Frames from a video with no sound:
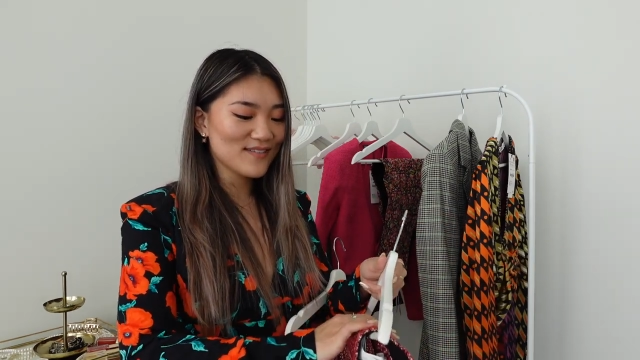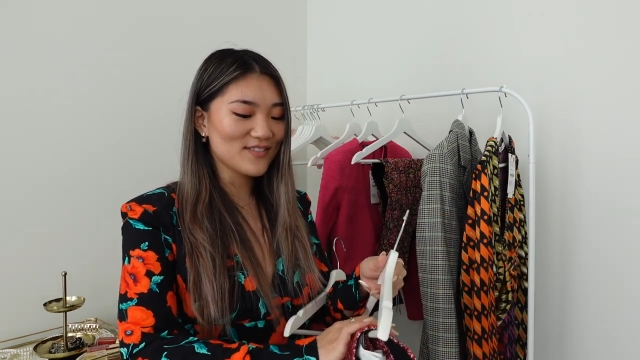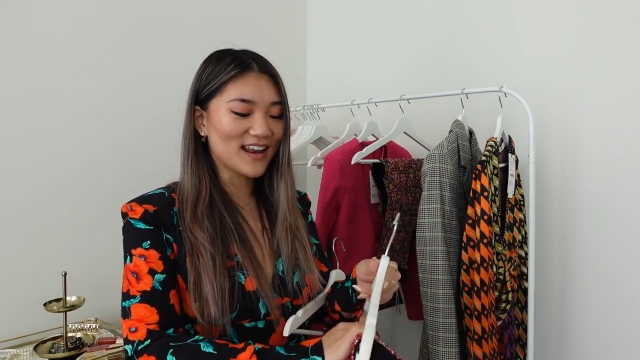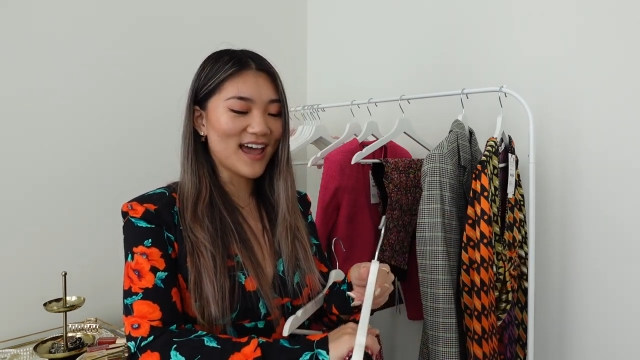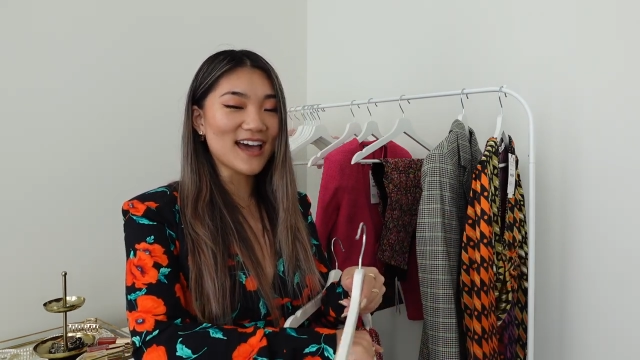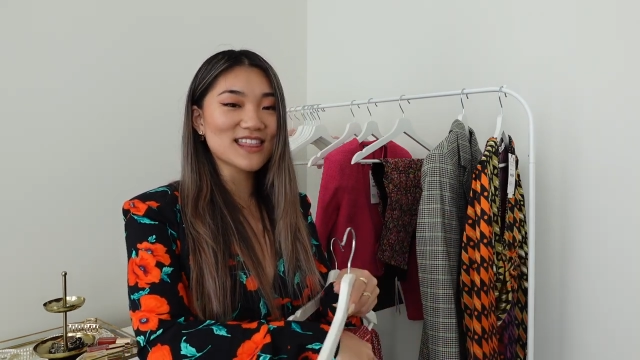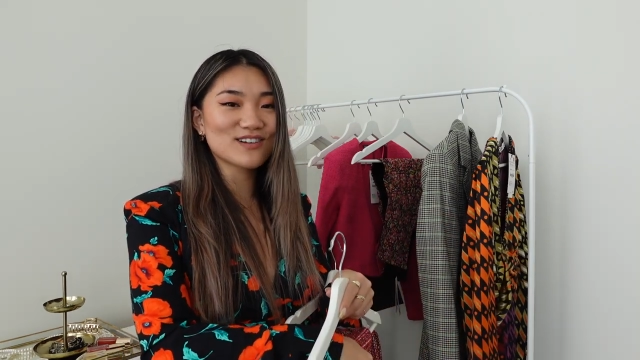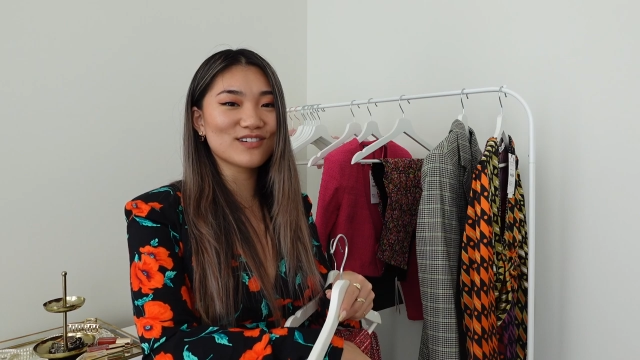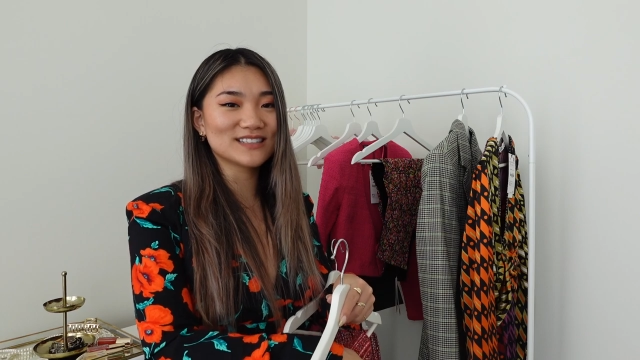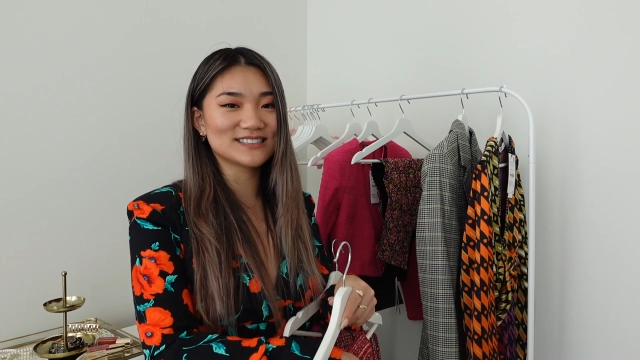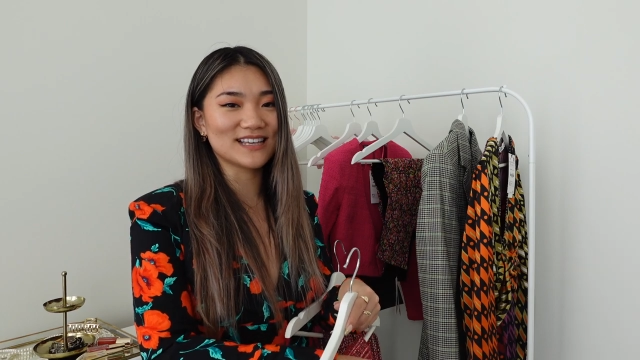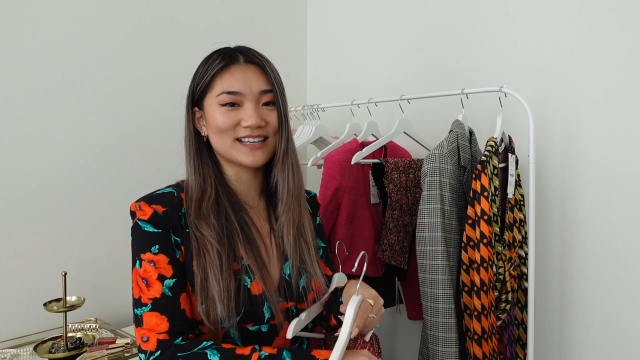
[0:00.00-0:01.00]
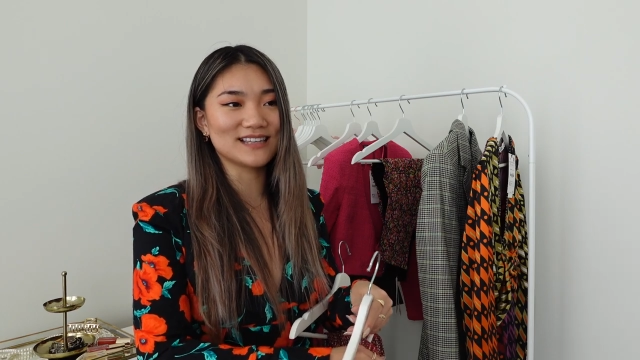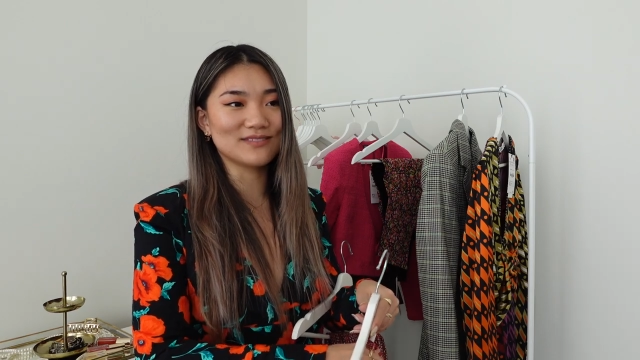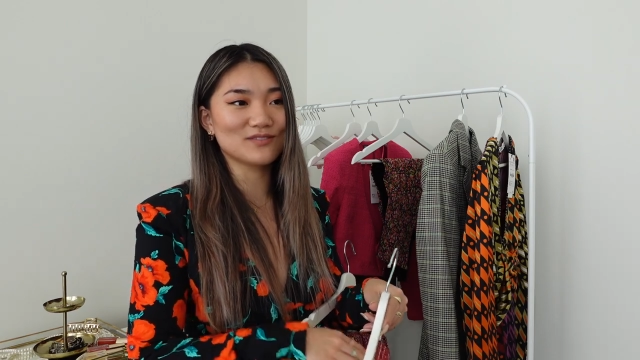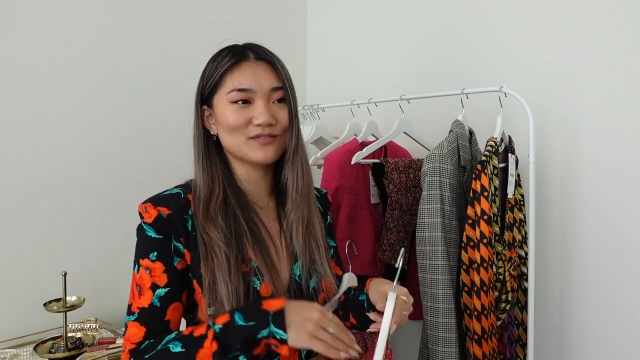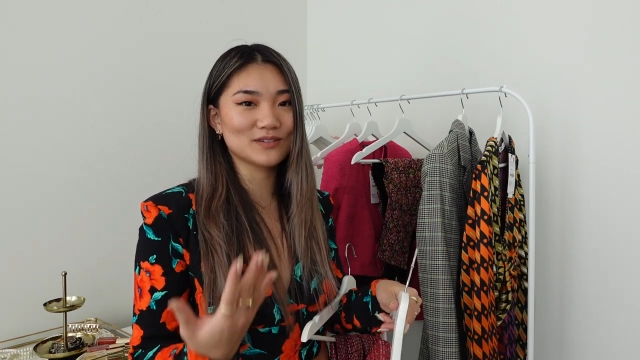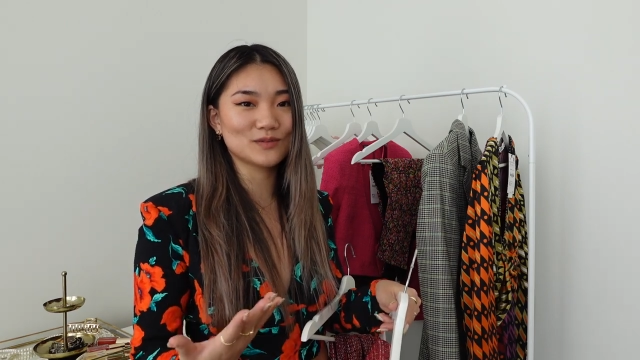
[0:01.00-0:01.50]
but otherwise like
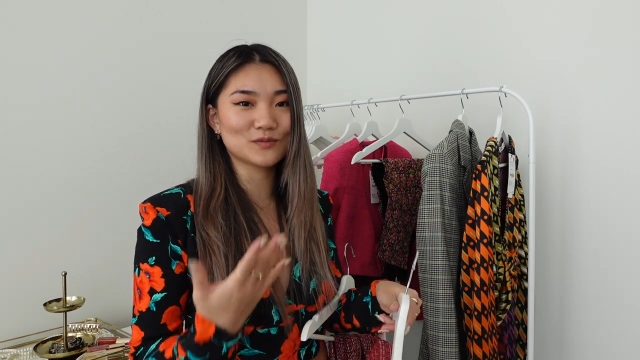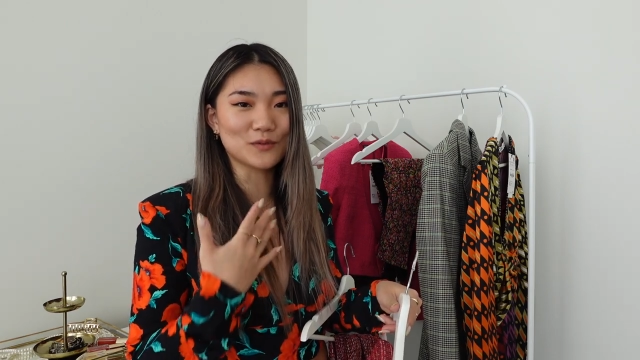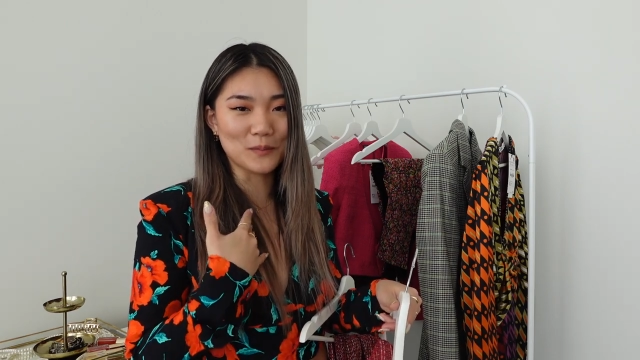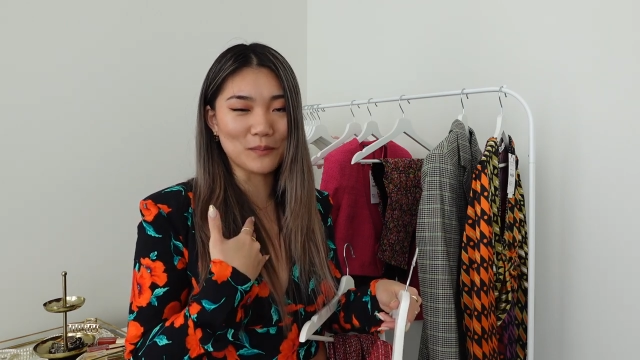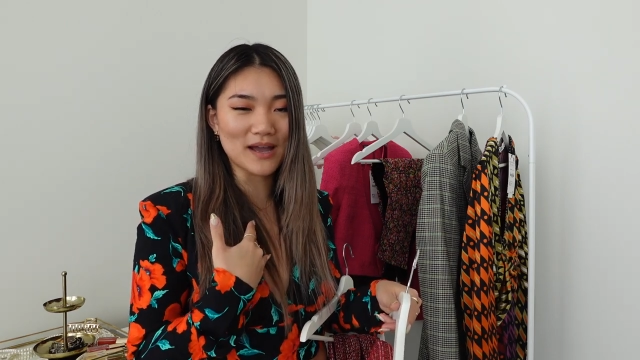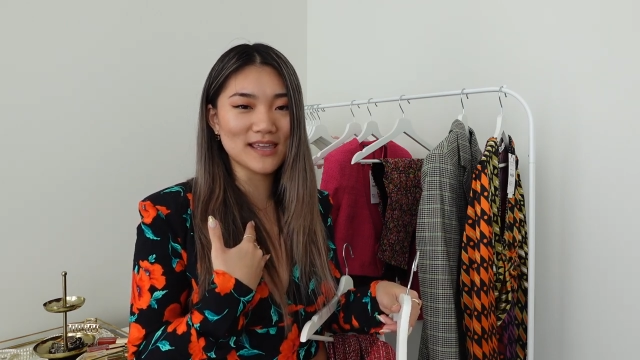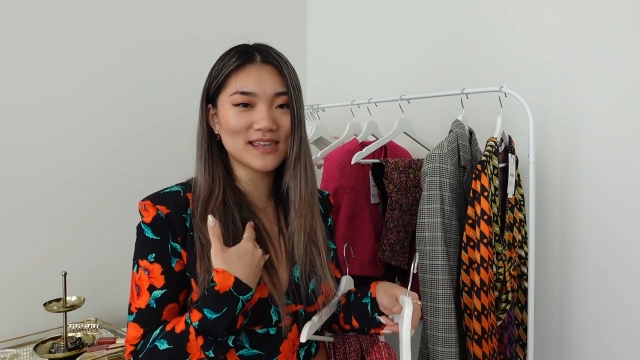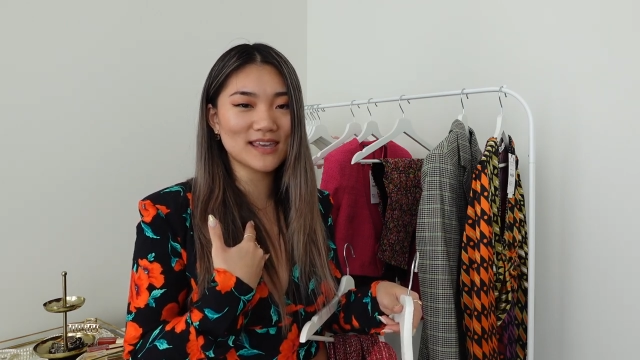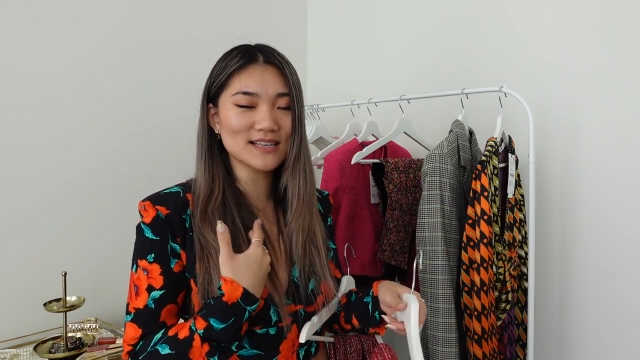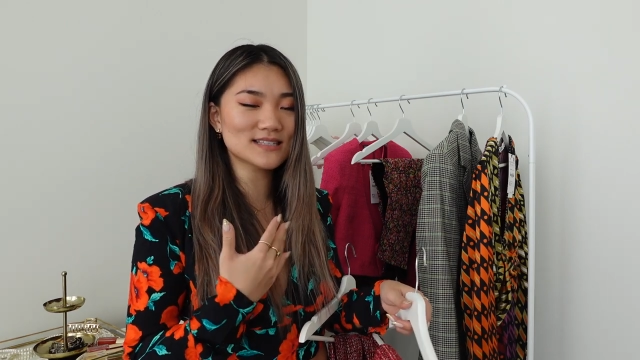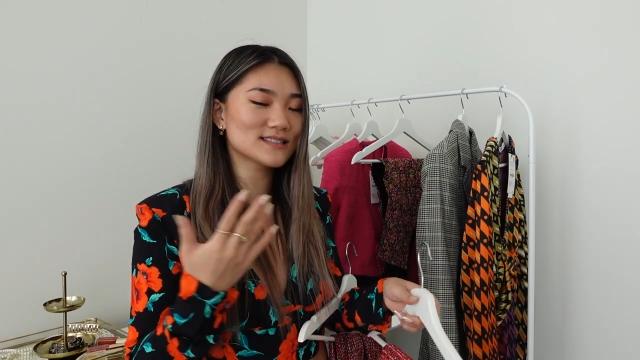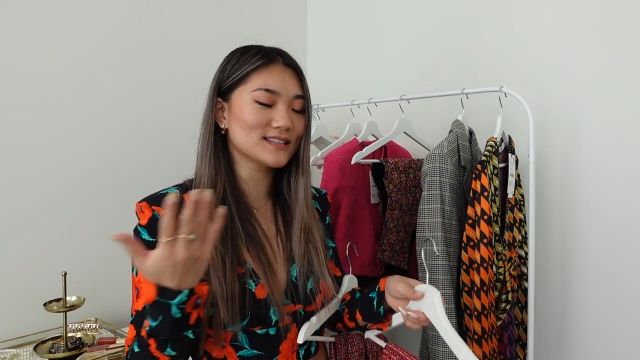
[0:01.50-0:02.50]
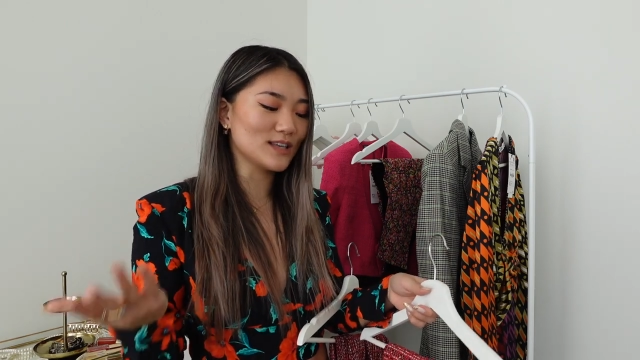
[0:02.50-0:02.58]
for my case,